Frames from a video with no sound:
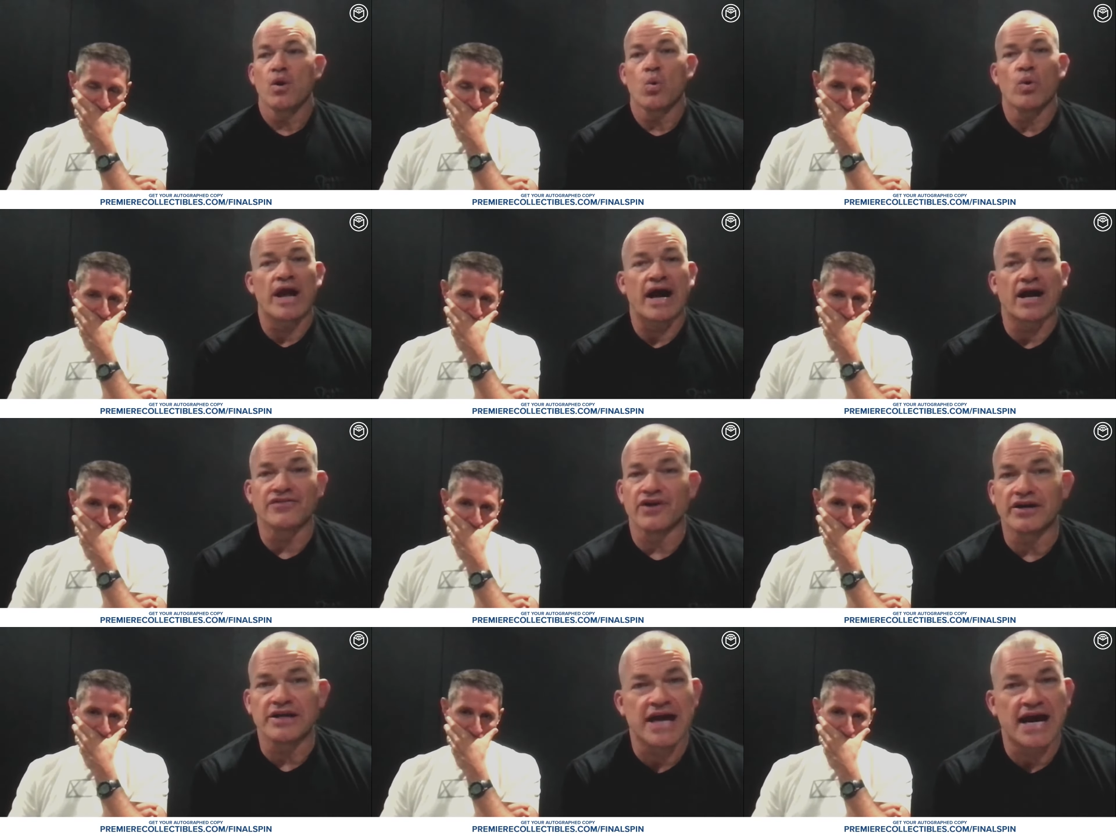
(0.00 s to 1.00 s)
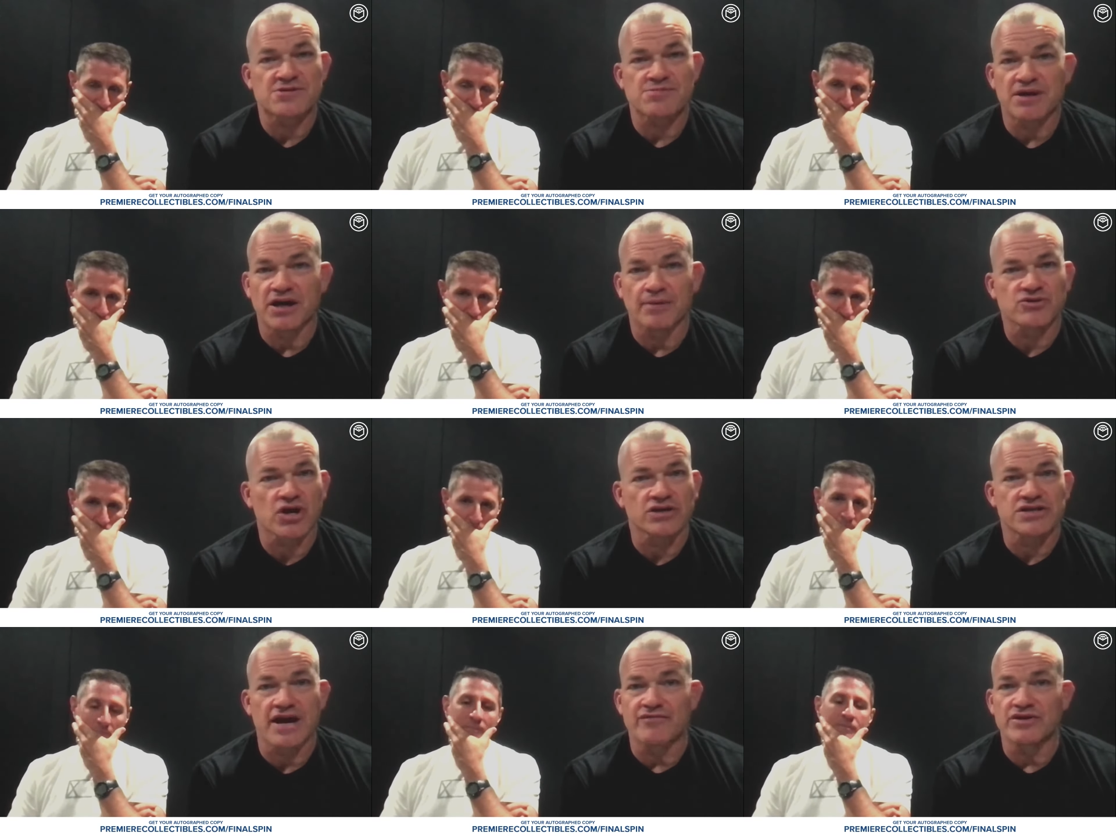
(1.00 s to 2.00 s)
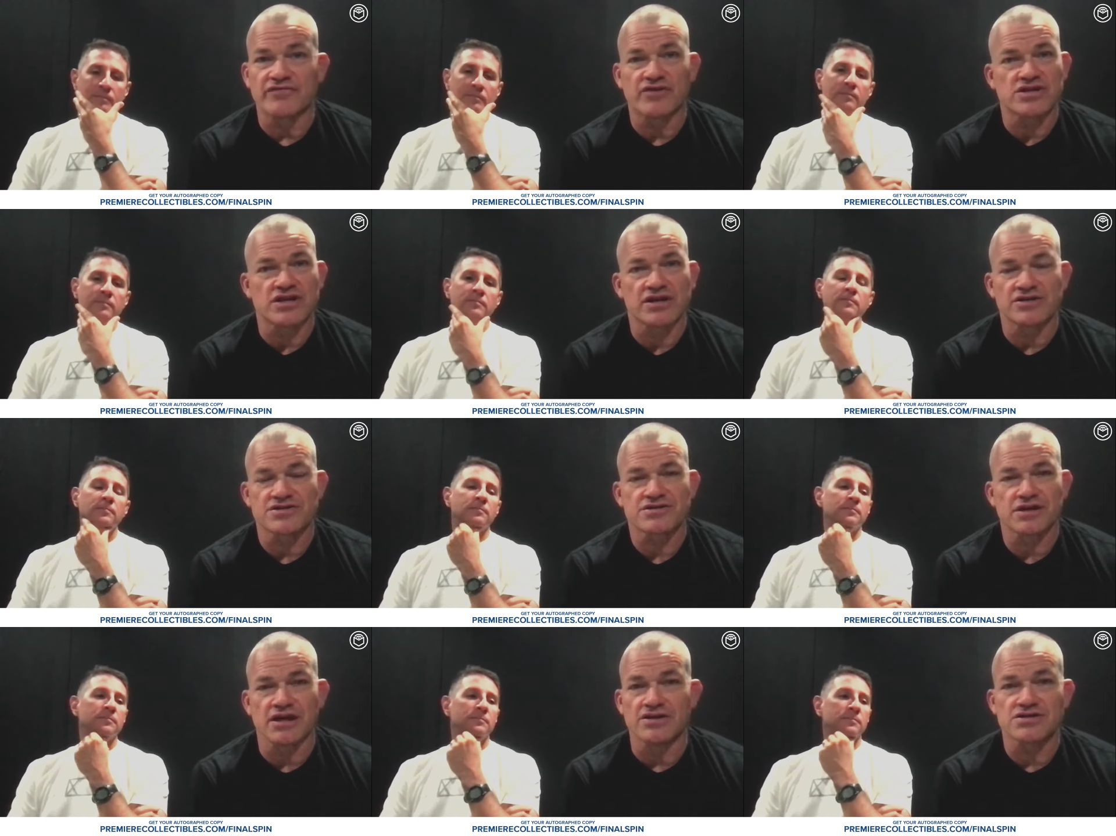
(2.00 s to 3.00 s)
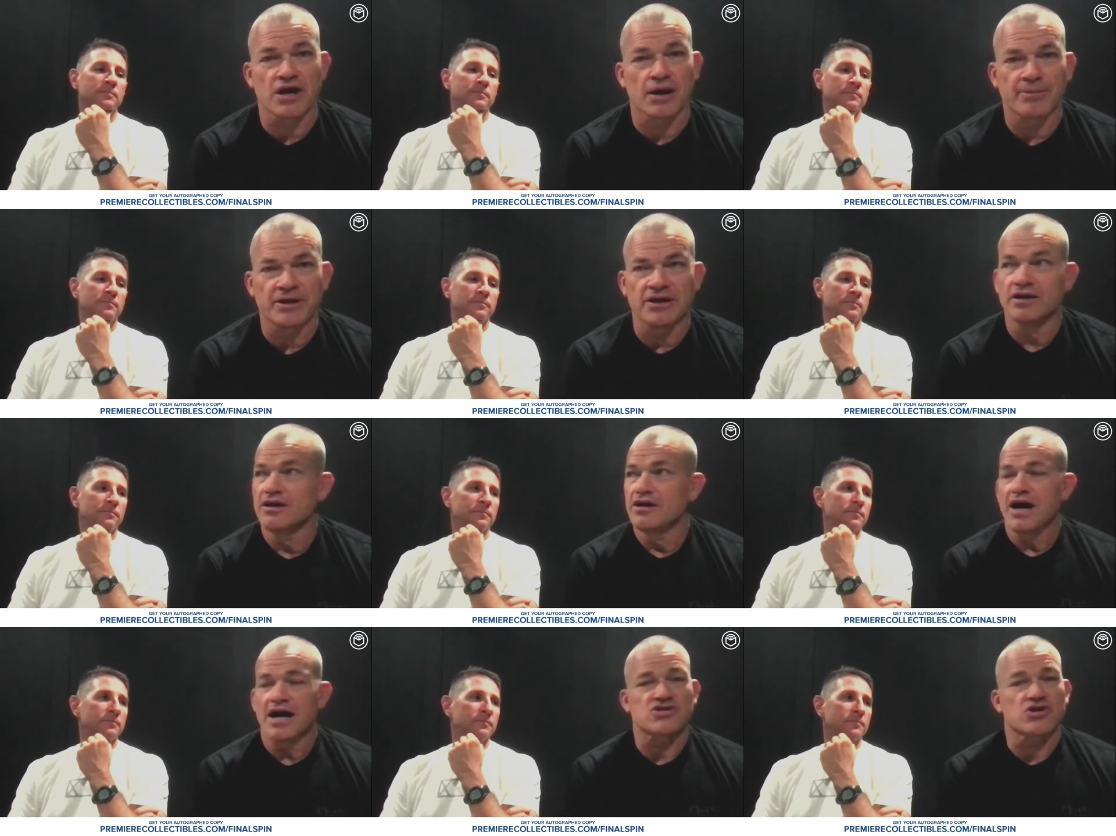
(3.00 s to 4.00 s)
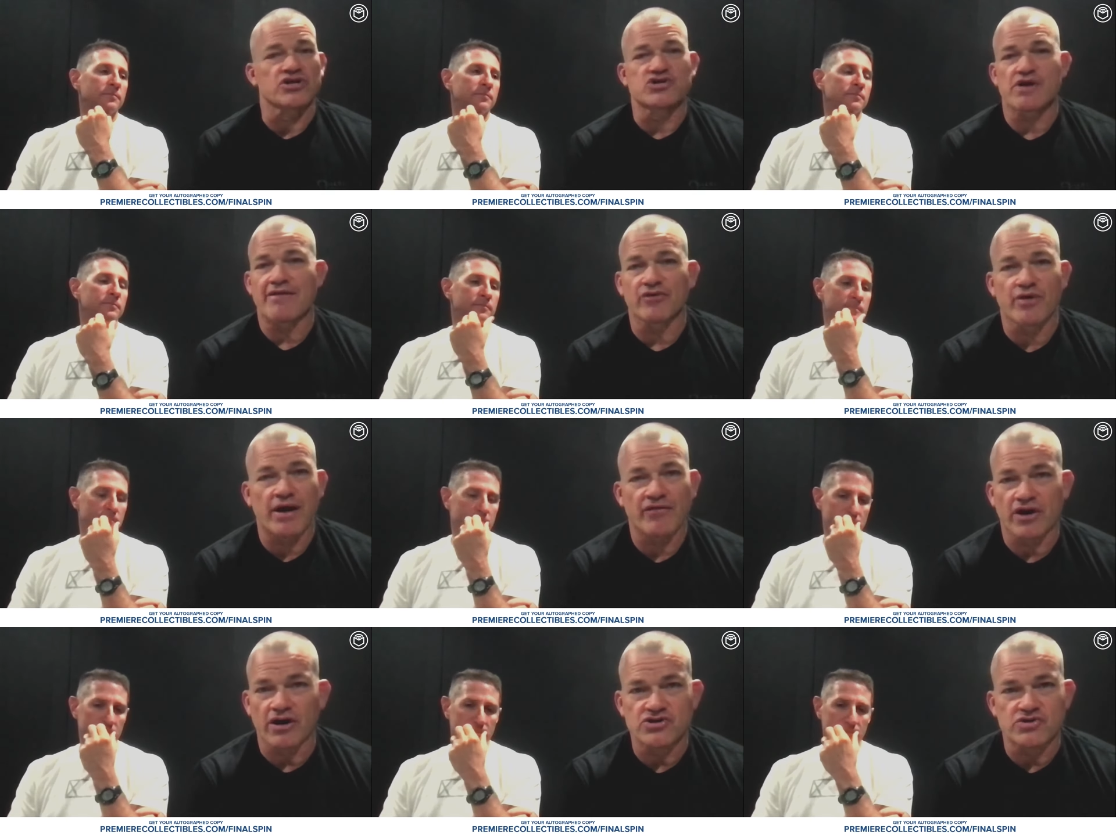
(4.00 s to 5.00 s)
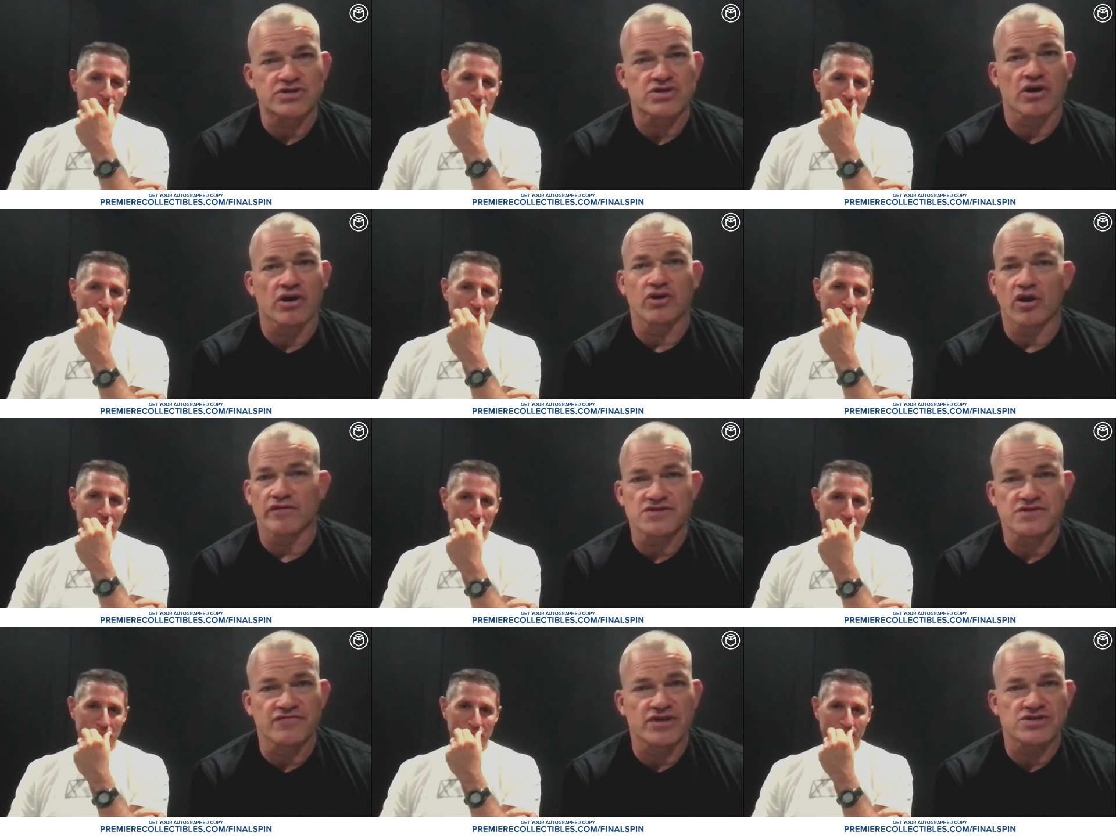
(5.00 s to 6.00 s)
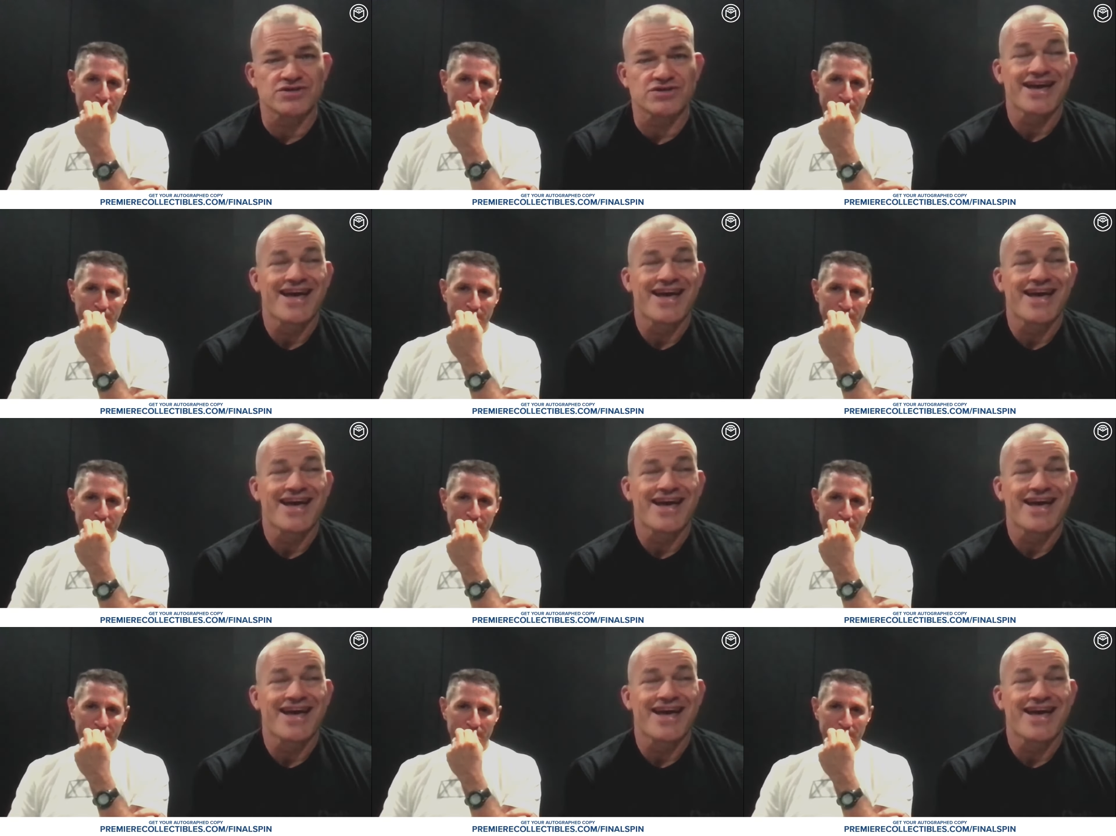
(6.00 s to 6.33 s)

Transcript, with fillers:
Speaker 1: When I got done, he asked me to come talk to every division in his in his company. I started traveling around the country, talking to all of his divisions.